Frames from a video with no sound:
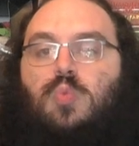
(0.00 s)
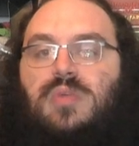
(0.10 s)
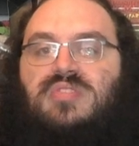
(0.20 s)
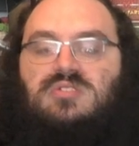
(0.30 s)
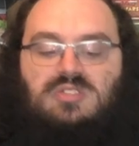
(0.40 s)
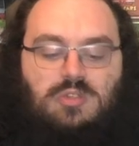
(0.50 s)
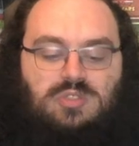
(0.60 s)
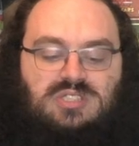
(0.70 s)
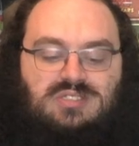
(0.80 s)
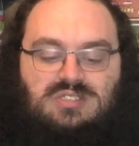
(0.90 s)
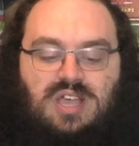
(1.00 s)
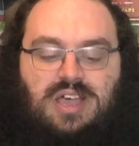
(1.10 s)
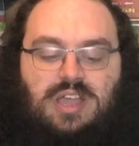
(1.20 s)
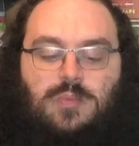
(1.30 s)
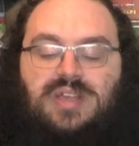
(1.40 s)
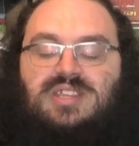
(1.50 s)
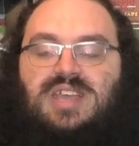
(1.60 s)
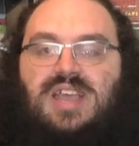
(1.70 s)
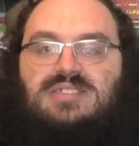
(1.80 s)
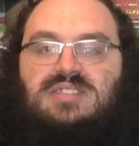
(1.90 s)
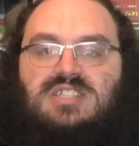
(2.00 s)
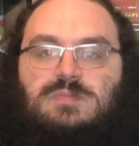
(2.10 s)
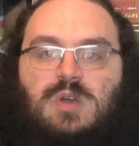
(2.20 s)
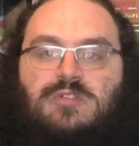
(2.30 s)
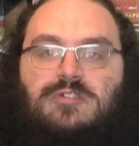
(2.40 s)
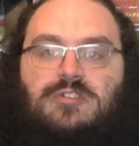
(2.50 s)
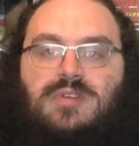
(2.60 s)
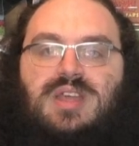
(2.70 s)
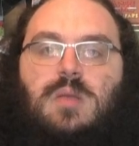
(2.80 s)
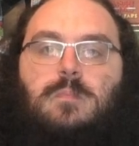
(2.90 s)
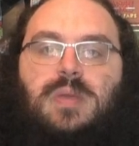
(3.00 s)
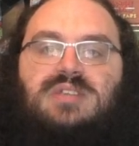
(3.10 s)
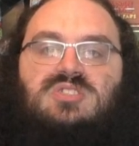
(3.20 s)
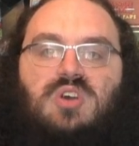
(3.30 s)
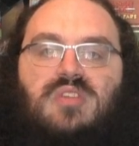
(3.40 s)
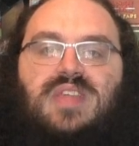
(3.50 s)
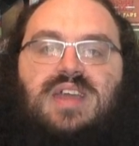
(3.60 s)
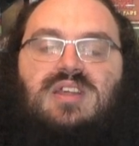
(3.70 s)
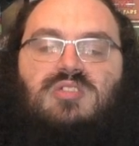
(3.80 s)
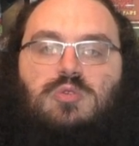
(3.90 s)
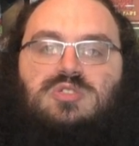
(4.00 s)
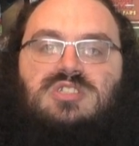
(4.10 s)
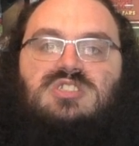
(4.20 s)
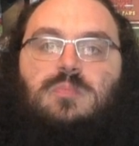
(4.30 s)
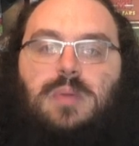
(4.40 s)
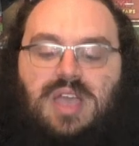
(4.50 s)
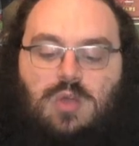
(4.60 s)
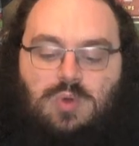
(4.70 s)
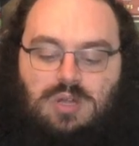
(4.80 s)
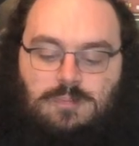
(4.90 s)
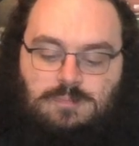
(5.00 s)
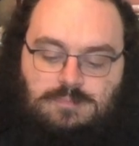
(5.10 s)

When those illusions die, we get to cast a spell for free based on that illusion's power.